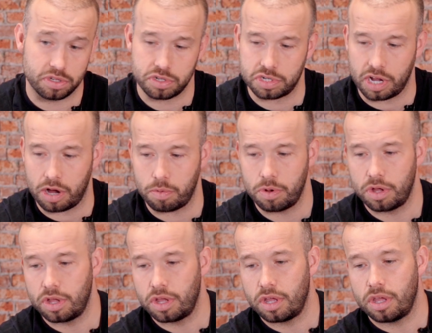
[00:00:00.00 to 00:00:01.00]
So
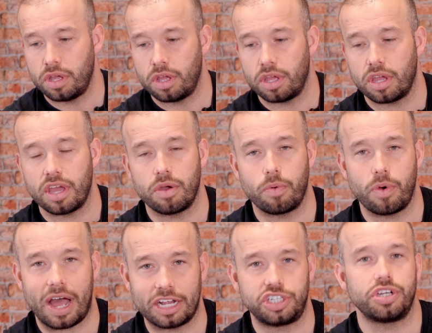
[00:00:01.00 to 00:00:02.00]

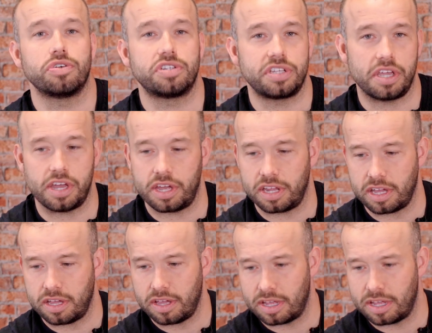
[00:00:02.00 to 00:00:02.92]
as you could see earlier